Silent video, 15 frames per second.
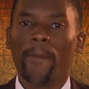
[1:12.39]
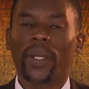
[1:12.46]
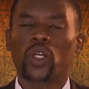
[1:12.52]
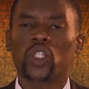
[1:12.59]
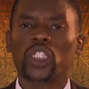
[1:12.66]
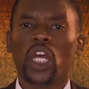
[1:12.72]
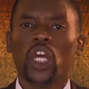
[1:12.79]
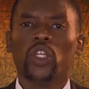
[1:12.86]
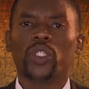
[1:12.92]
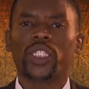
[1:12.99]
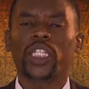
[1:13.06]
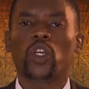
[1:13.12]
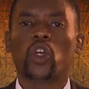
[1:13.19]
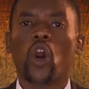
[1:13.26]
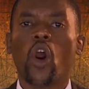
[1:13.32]
Because you
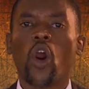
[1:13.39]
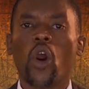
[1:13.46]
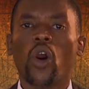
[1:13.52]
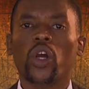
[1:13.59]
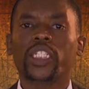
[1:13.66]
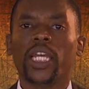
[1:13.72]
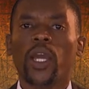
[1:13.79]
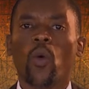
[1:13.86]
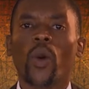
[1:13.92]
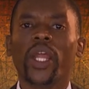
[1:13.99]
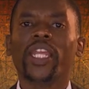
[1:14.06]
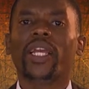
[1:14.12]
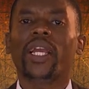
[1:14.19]
see, God, when